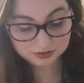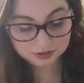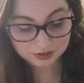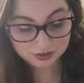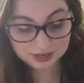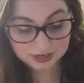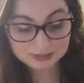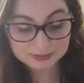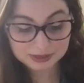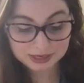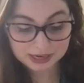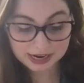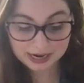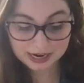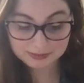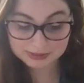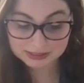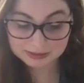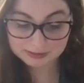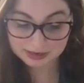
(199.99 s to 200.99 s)
Her husband
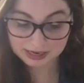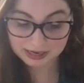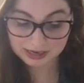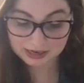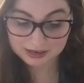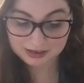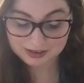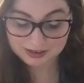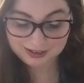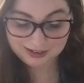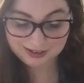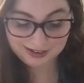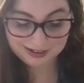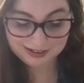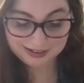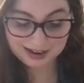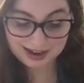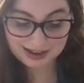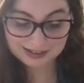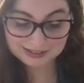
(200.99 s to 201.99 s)
came to me
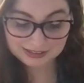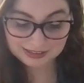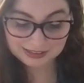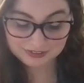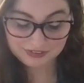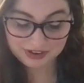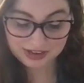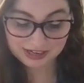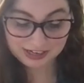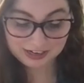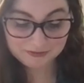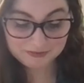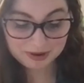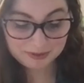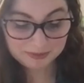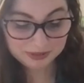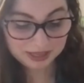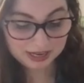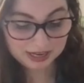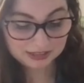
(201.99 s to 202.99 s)
and asked if any of my
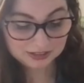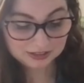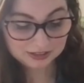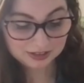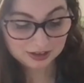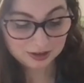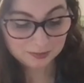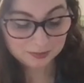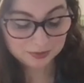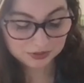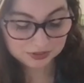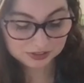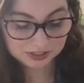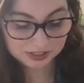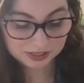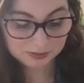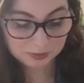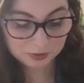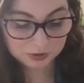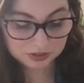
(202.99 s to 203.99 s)
plants could help her
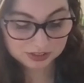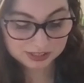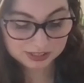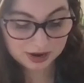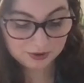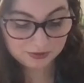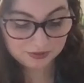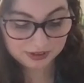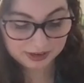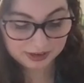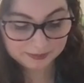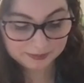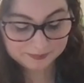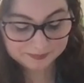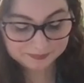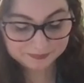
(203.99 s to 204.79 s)
sleep more soundly.